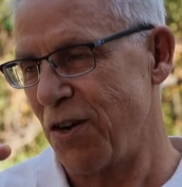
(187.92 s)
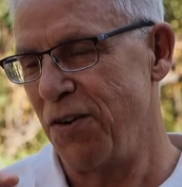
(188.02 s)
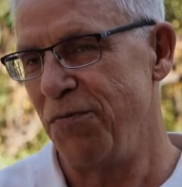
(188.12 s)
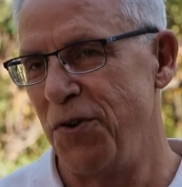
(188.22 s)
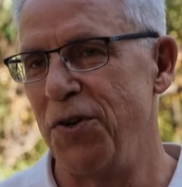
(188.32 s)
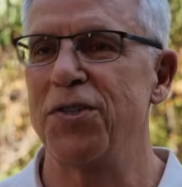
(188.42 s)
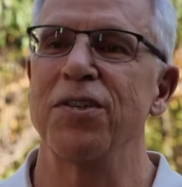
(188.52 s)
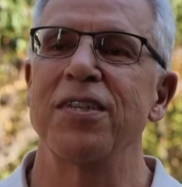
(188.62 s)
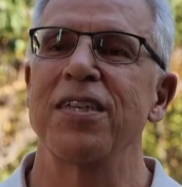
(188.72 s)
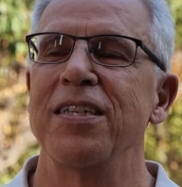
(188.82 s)

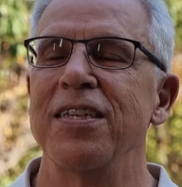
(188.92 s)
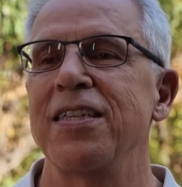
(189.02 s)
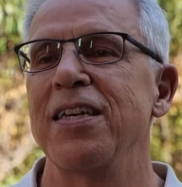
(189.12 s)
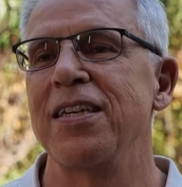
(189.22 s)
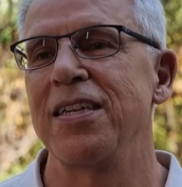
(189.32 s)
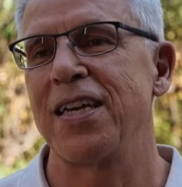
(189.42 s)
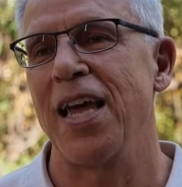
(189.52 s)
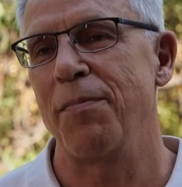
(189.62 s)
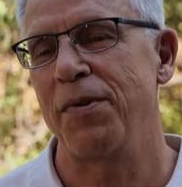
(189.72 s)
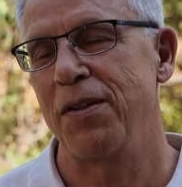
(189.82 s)
convergence in the gender
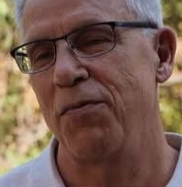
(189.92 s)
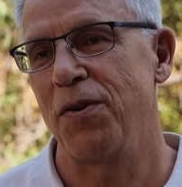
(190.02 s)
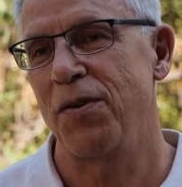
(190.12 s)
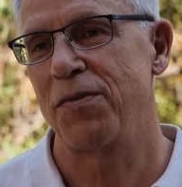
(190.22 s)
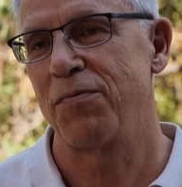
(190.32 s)
gap in the world.